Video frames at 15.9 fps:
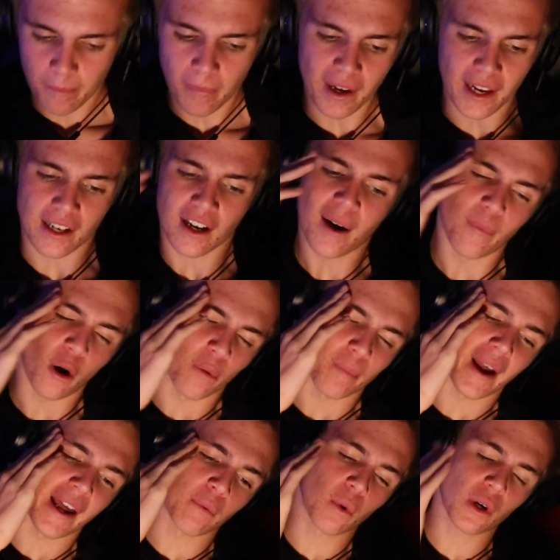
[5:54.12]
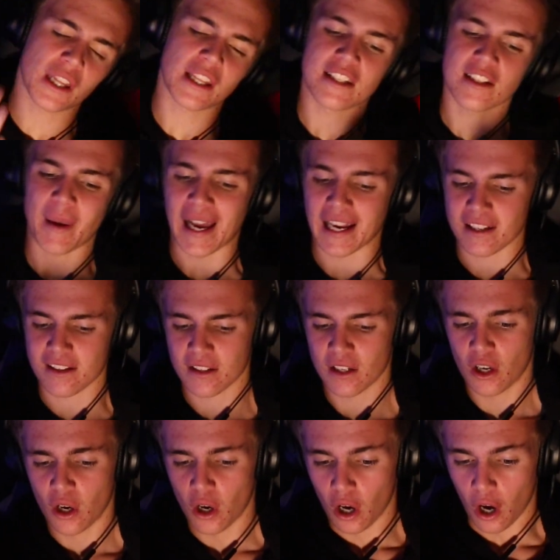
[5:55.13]
But like, come on, man, what are these hacks?
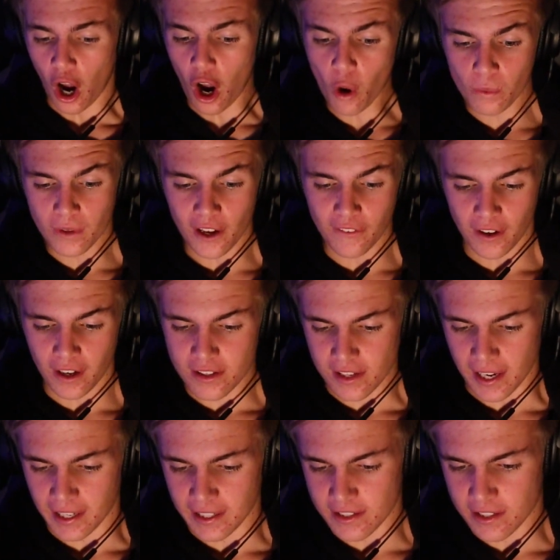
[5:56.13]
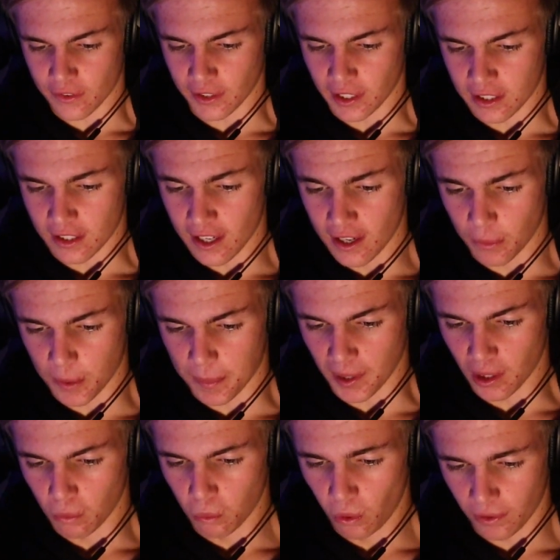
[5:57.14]
Oh, Navas, eighty-seven rated, it would
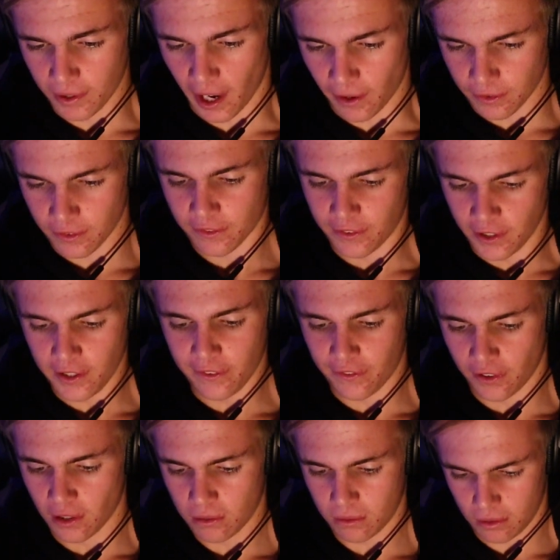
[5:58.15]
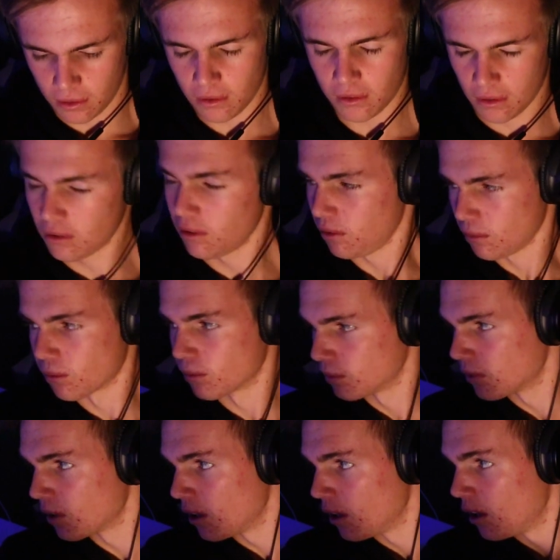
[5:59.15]
be a walkout in FIFA.
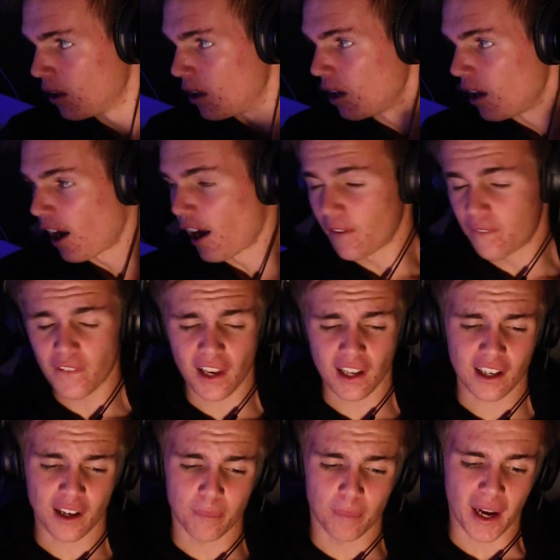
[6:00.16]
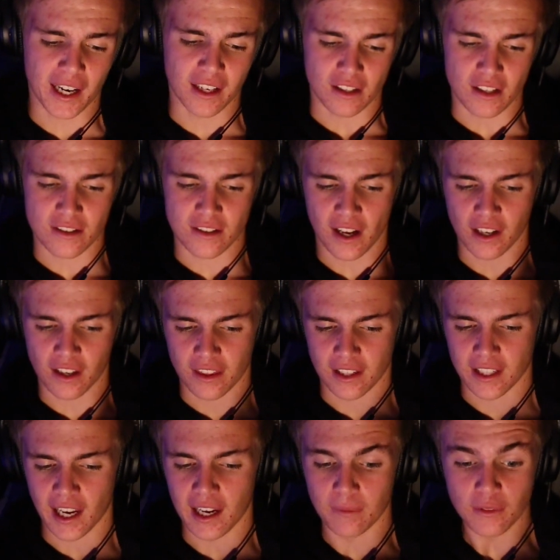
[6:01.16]
I feel like I'm back at the start of
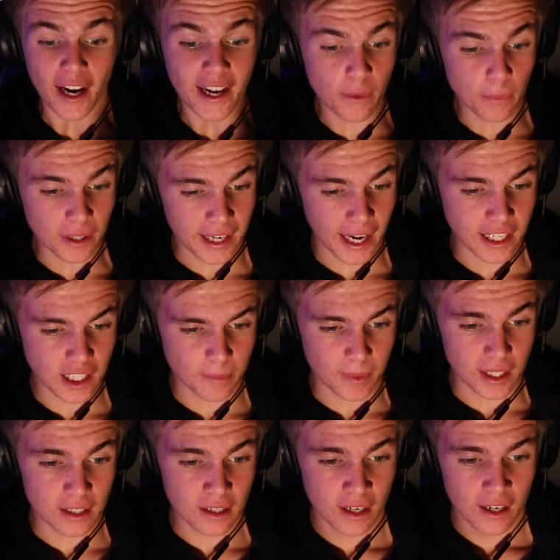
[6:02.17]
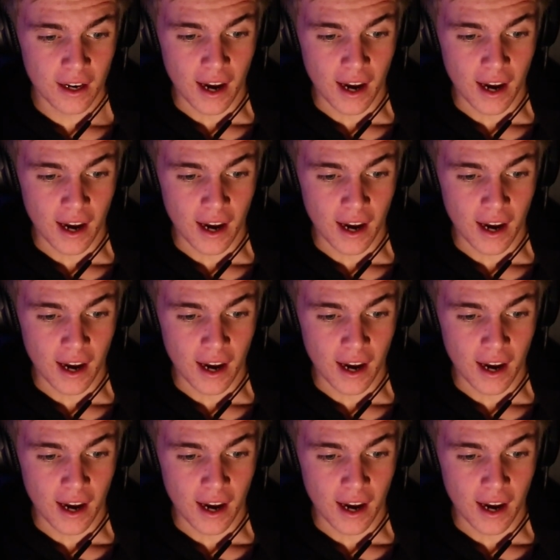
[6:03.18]
the game. ninety-one K D B,